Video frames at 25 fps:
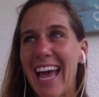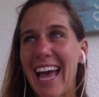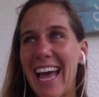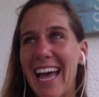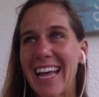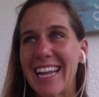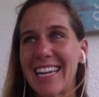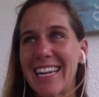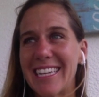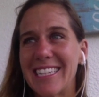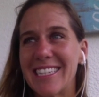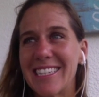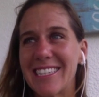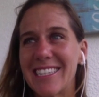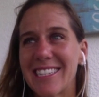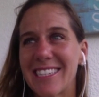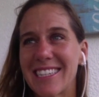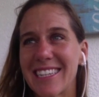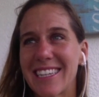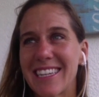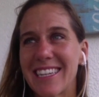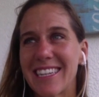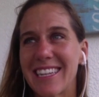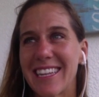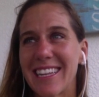
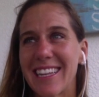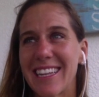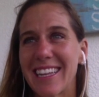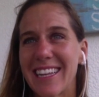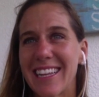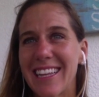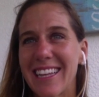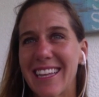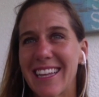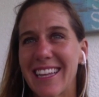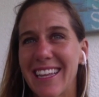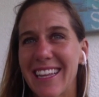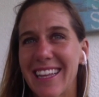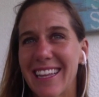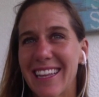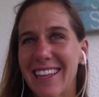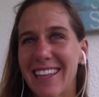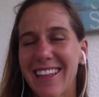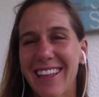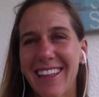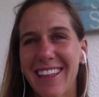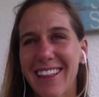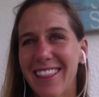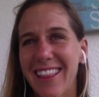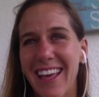And
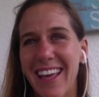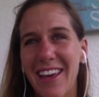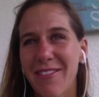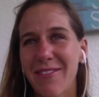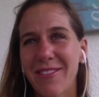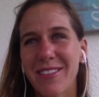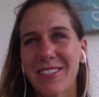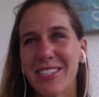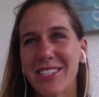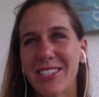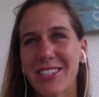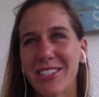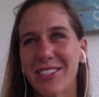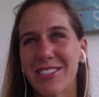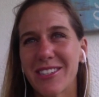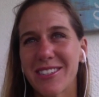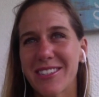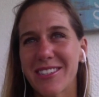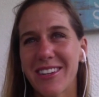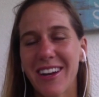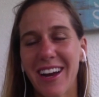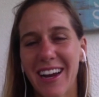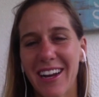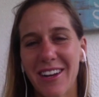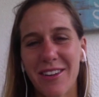life is
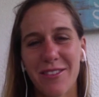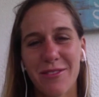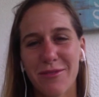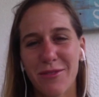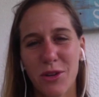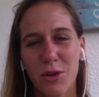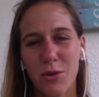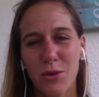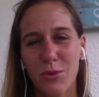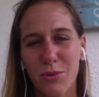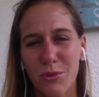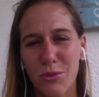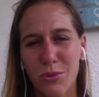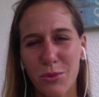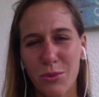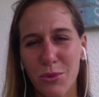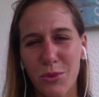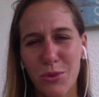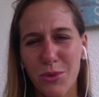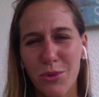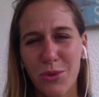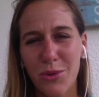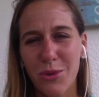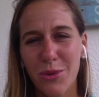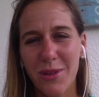just kind of
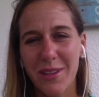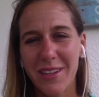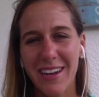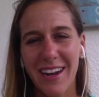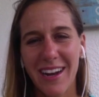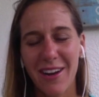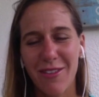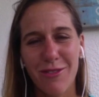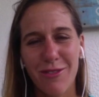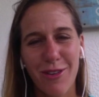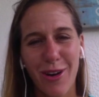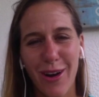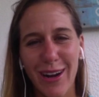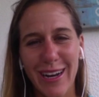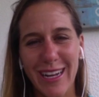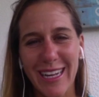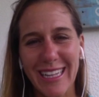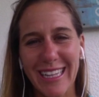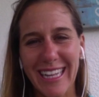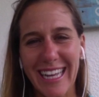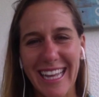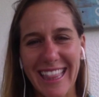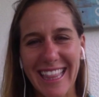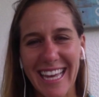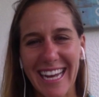cruel and
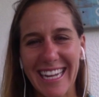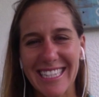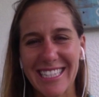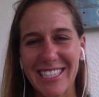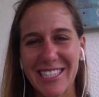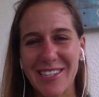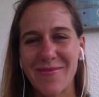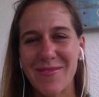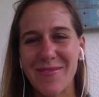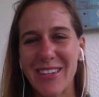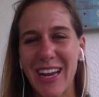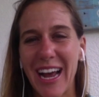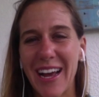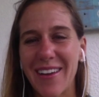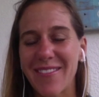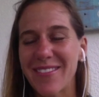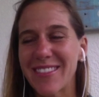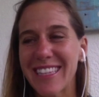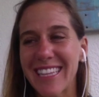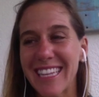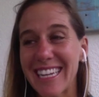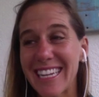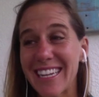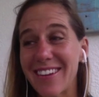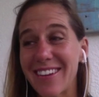ironic like that
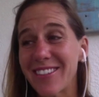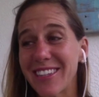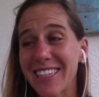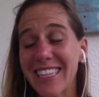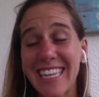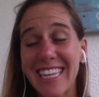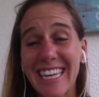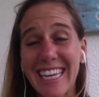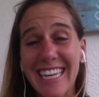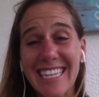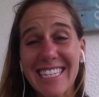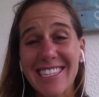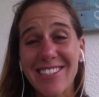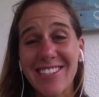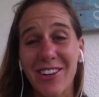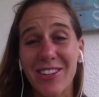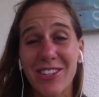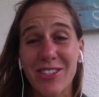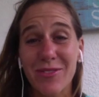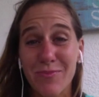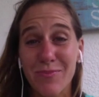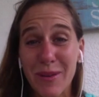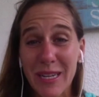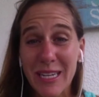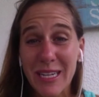sometimes, that it really is
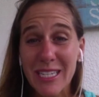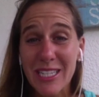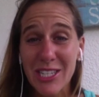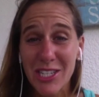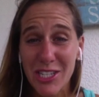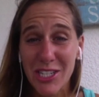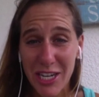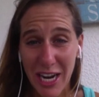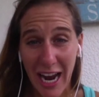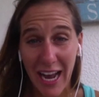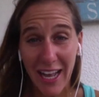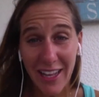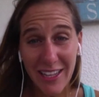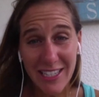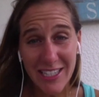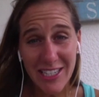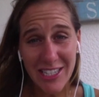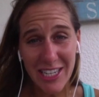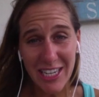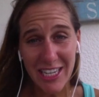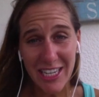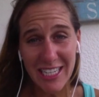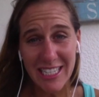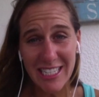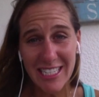our biggest
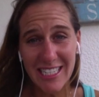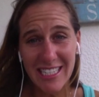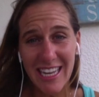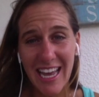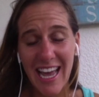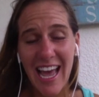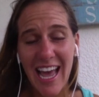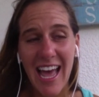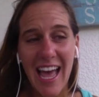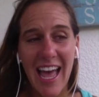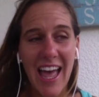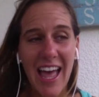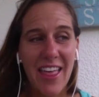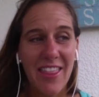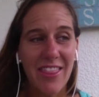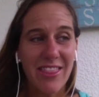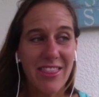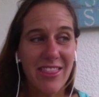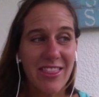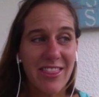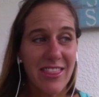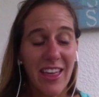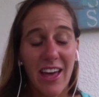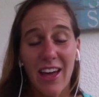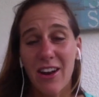challenges
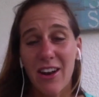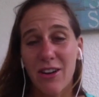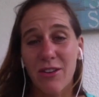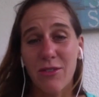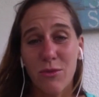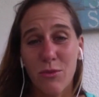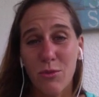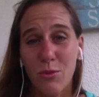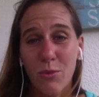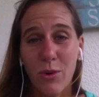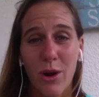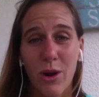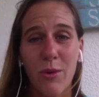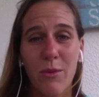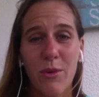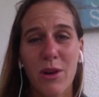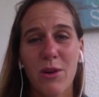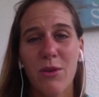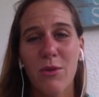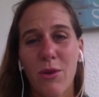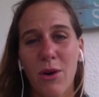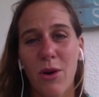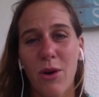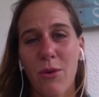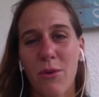that is where
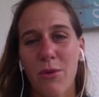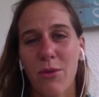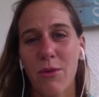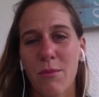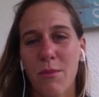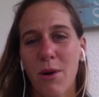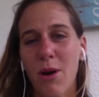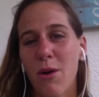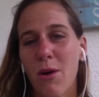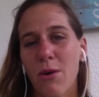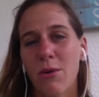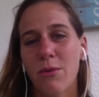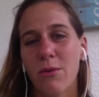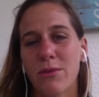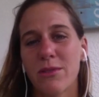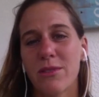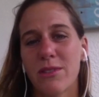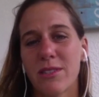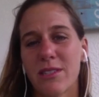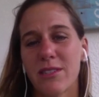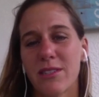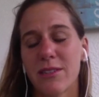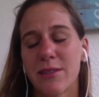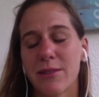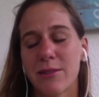we grow the
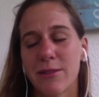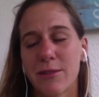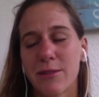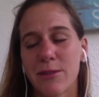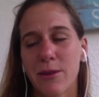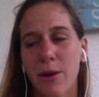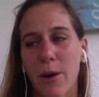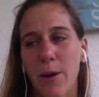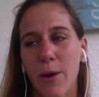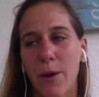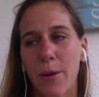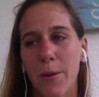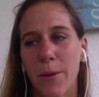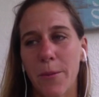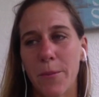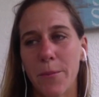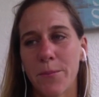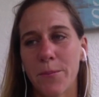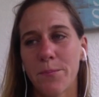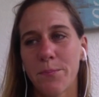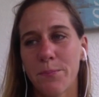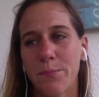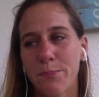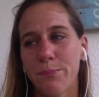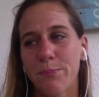most.
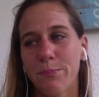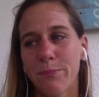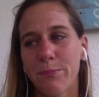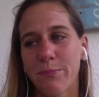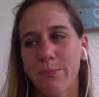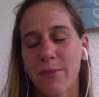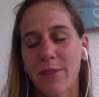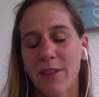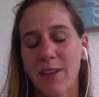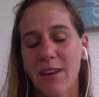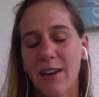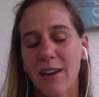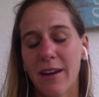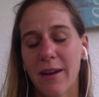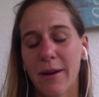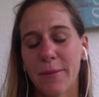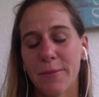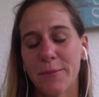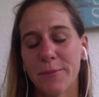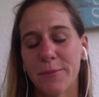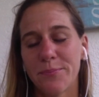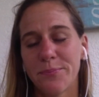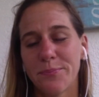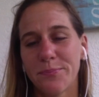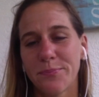So
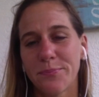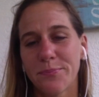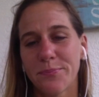yeah.